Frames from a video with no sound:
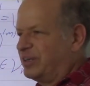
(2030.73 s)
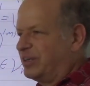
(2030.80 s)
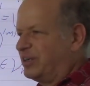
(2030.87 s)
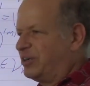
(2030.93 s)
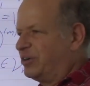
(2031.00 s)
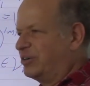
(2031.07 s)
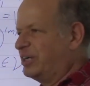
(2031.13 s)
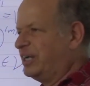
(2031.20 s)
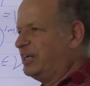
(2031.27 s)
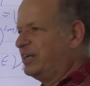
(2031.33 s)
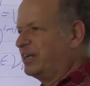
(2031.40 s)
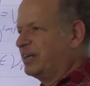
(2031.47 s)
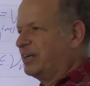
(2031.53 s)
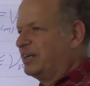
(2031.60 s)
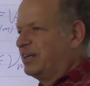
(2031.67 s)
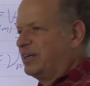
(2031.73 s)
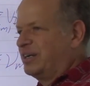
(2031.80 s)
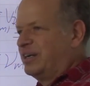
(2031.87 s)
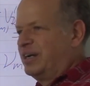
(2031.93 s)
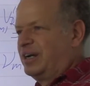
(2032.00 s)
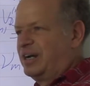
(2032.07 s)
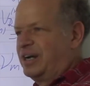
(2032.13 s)
Okay?
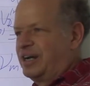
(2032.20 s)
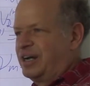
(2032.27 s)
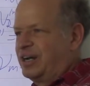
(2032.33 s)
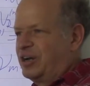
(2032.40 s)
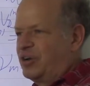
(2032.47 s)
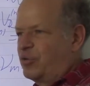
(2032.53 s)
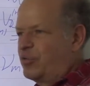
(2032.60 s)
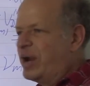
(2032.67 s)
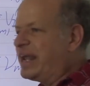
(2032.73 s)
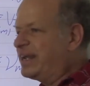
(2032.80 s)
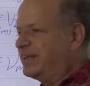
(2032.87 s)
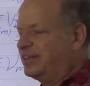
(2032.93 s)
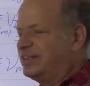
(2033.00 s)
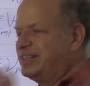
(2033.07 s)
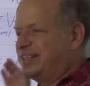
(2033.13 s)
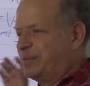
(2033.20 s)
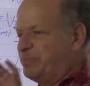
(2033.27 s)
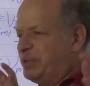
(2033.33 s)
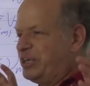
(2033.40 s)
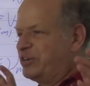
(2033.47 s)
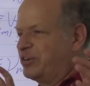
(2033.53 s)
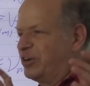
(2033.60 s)
Rain
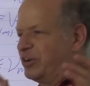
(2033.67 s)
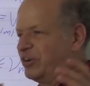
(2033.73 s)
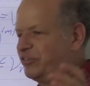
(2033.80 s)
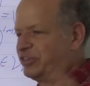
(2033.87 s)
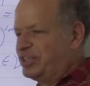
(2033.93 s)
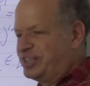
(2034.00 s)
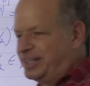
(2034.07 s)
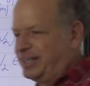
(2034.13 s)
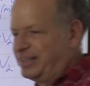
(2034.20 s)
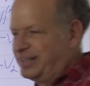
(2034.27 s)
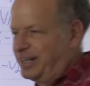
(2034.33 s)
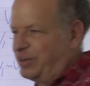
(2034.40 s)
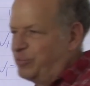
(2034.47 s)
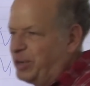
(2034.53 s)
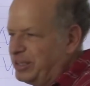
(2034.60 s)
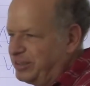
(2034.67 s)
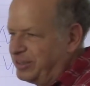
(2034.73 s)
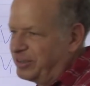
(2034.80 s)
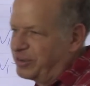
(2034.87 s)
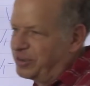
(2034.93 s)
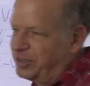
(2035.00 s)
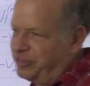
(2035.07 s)
disappeared all of a sudden. I
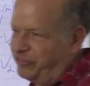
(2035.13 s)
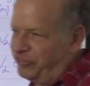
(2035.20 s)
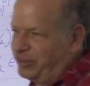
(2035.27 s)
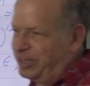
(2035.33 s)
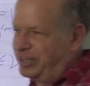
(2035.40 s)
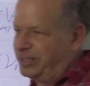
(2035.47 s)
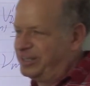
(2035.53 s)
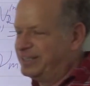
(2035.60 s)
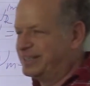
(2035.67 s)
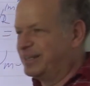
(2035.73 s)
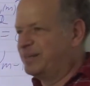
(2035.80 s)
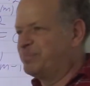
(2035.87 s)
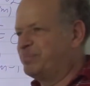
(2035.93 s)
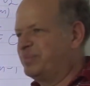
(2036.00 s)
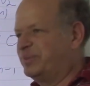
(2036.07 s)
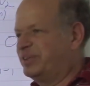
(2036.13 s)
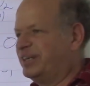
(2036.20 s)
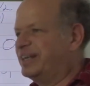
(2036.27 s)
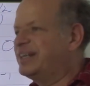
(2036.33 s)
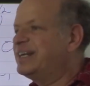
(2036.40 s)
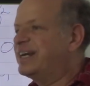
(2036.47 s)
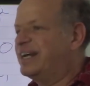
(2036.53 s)
wonder if it's a
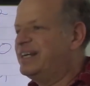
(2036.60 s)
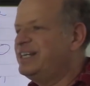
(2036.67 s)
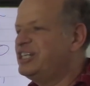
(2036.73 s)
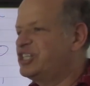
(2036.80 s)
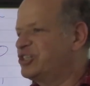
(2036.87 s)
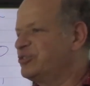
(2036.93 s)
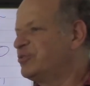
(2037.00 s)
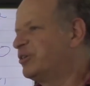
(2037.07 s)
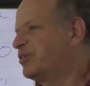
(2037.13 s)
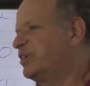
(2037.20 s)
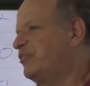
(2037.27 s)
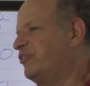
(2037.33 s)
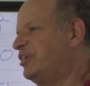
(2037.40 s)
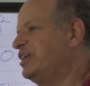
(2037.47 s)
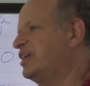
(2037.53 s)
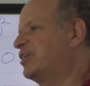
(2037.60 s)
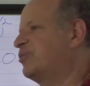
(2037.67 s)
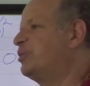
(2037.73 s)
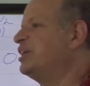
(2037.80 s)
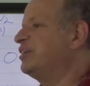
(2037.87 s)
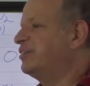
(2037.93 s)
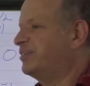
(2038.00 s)
technical issue or if he
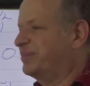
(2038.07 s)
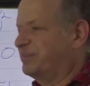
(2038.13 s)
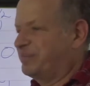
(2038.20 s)
quit.